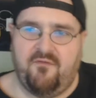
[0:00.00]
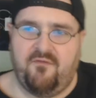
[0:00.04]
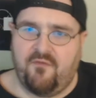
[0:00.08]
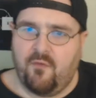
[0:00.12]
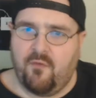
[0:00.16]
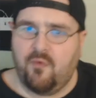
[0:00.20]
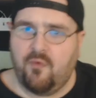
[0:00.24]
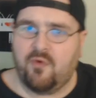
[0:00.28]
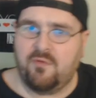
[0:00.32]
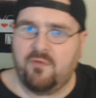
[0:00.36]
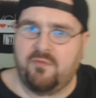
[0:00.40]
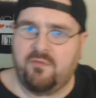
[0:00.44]

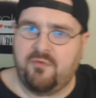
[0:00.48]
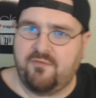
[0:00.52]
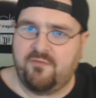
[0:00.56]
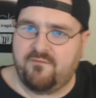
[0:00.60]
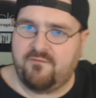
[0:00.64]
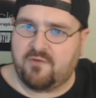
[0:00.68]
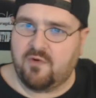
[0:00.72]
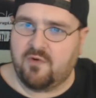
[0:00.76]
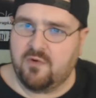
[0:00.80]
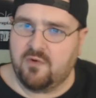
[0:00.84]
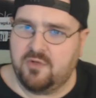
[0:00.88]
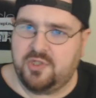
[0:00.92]

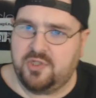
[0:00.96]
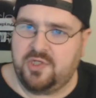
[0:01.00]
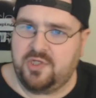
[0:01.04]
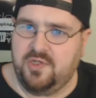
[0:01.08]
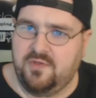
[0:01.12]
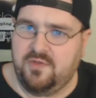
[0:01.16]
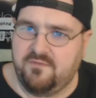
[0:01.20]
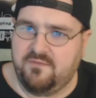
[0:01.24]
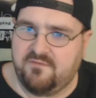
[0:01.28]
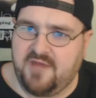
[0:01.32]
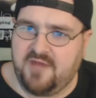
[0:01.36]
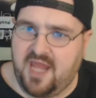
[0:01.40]
affordable
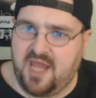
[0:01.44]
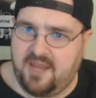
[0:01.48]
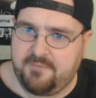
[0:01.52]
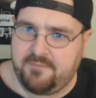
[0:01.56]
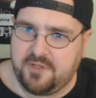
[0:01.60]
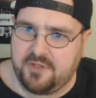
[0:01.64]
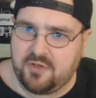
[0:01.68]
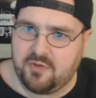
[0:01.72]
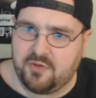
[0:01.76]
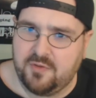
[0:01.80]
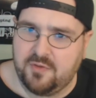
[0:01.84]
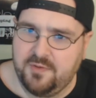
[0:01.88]
version of
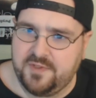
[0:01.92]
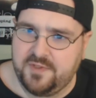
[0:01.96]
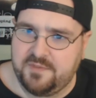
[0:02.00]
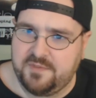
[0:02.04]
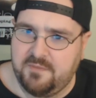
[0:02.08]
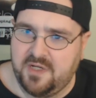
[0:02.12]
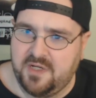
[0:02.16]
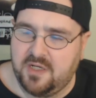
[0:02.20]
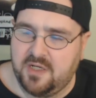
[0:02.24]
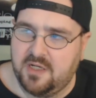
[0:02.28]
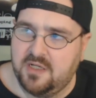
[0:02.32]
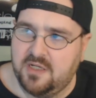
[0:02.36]
Captain
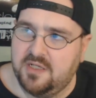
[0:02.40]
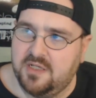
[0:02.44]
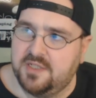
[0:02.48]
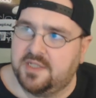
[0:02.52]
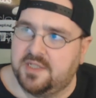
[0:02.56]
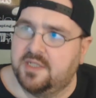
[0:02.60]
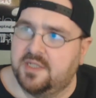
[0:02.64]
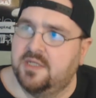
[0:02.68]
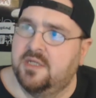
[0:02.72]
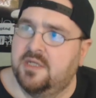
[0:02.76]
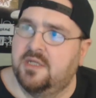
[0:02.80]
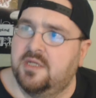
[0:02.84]
Crunch
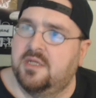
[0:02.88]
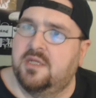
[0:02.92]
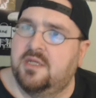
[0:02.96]
berries.